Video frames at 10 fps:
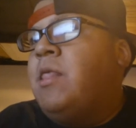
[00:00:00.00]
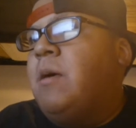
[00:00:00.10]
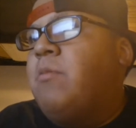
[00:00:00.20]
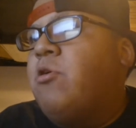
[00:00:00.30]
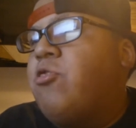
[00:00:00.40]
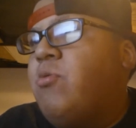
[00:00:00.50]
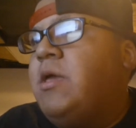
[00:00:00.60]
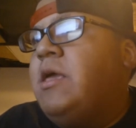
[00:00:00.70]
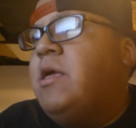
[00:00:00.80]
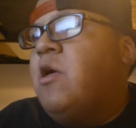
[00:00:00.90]
Number
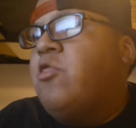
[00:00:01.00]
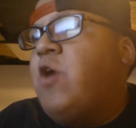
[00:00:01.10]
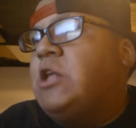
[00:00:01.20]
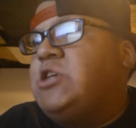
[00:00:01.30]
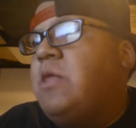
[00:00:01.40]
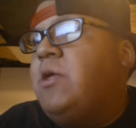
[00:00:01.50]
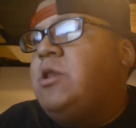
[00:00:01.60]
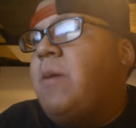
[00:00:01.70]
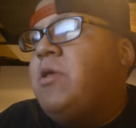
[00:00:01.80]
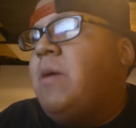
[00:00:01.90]
three, thoughts on the
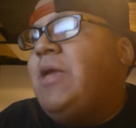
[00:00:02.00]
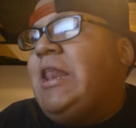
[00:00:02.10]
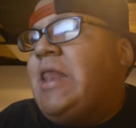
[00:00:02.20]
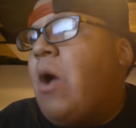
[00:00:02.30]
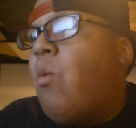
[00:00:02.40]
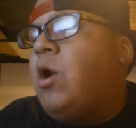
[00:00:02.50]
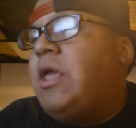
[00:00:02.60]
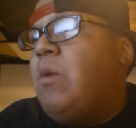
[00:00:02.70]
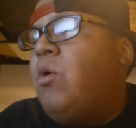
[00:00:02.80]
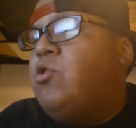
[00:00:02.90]
WWE
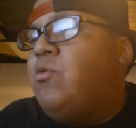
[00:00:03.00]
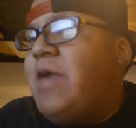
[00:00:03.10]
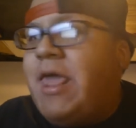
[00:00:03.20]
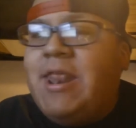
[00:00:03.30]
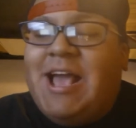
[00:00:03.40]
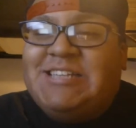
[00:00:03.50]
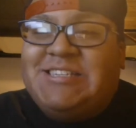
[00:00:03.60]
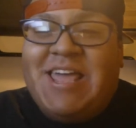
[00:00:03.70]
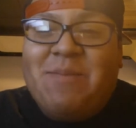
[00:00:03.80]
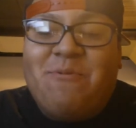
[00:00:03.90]
network and will you get it? I
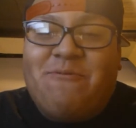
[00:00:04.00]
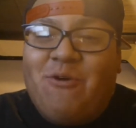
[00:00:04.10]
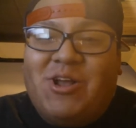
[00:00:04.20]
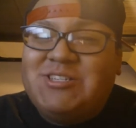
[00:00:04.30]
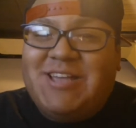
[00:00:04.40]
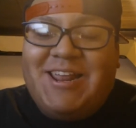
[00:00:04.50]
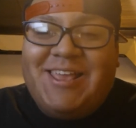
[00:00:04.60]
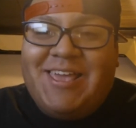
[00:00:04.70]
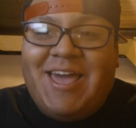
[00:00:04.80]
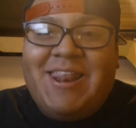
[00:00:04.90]
said it before, I'll say
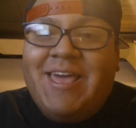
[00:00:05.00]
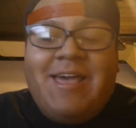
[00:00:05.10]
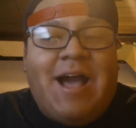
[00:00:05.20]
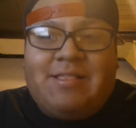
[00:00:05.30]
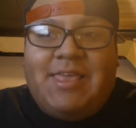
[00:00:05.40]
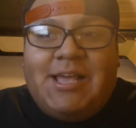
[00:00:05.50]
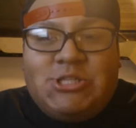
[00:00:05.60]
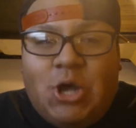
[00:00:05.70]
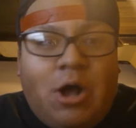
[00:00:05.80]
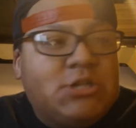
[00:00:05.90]
it again. I think
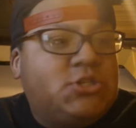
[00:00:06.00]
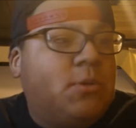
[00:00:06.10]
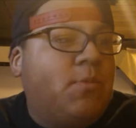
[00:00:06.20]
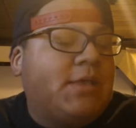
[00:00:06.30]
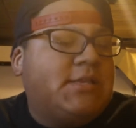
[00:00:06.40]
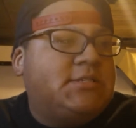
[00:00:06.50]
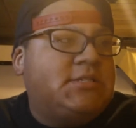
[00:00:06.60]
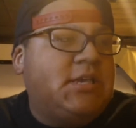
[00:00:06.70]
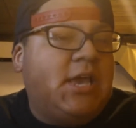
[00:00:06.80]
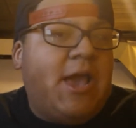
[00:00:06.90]
it's awesome. We get to
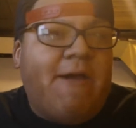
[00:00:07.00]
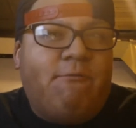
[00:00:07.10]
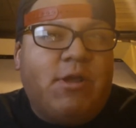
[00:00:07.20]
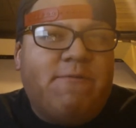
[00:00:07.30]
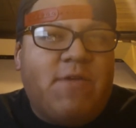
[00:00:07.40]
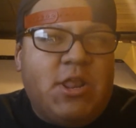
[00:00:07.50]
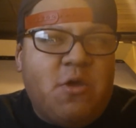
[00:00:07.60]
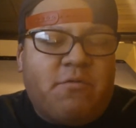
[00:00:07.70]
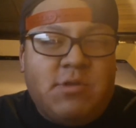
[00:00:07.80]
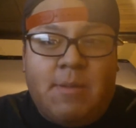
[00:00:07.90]
see every
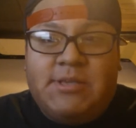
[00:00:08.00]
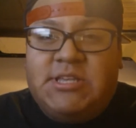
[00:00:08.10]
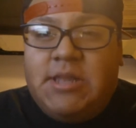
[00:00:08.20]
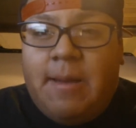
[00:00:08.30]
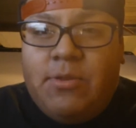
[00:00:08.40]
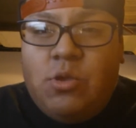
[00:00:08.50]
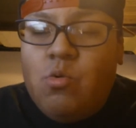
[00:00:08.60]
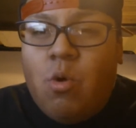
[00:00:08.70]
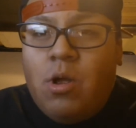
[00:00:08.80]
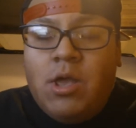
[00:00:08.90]
video from
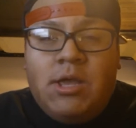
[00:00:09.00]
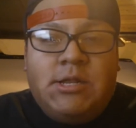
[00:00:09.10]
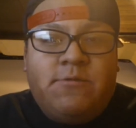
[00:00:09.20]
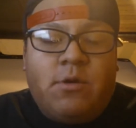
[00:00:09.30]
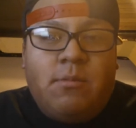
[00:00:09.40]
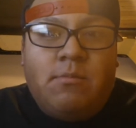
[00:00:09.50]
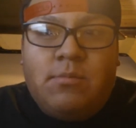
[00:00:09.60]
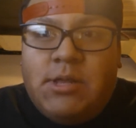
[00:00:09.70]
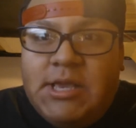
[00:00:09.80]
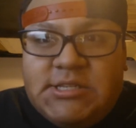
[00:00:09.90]
WCW,
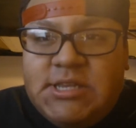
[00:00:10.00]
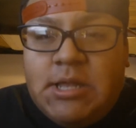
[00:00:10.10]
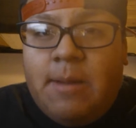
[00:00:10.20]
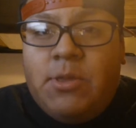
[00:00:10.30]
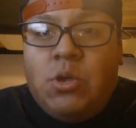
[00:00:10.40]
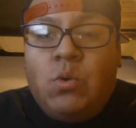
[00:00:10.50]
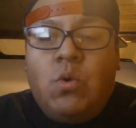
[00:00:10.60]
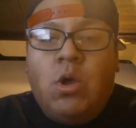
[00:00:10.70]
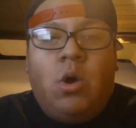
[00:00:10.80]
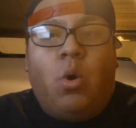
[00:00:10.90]
from
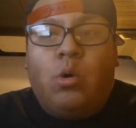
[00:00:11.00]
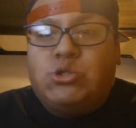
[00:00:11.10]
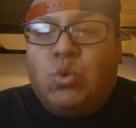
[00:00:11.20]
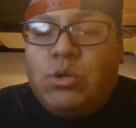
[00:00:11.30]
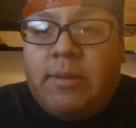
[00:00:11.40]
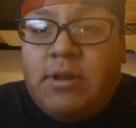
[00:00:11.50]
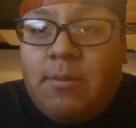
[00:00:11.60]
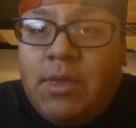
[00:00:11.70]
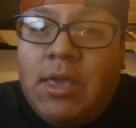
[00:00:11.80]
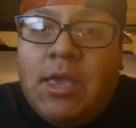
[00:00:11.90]
ECW, old school
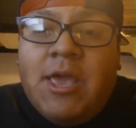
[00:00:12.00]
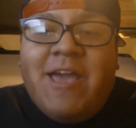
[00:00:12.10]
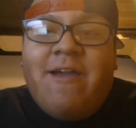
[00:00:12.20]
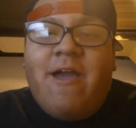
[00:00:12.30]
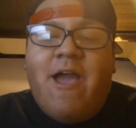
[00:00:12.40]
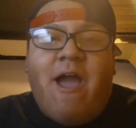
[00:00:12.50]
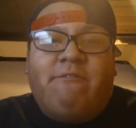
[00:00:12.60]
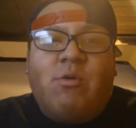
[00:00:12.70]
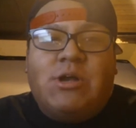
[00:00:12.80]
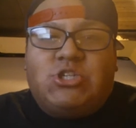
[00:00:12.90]
WWE,
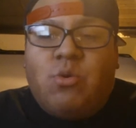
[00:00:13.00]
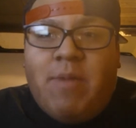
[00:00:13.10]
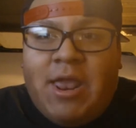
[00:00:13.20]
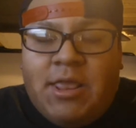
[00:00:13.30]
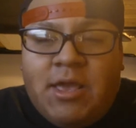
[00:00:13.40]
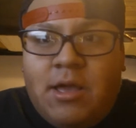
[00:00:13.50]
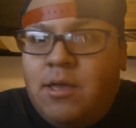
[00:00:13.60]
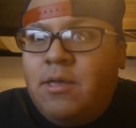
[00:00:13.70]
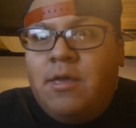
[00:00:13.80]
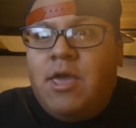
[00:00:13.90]
every
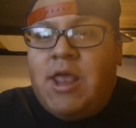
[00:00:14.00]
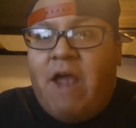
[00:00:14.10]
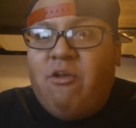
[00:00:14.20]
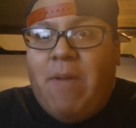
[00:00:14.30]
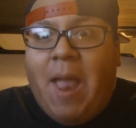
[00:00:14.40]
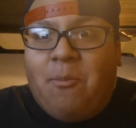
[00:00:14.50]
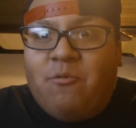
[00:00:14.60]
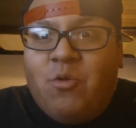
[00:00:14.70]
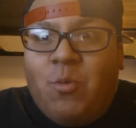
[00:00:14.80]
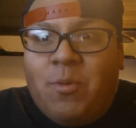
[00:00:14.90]
WrestleMania and every pay
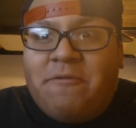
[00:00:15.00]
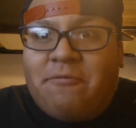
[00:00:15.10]
per view will be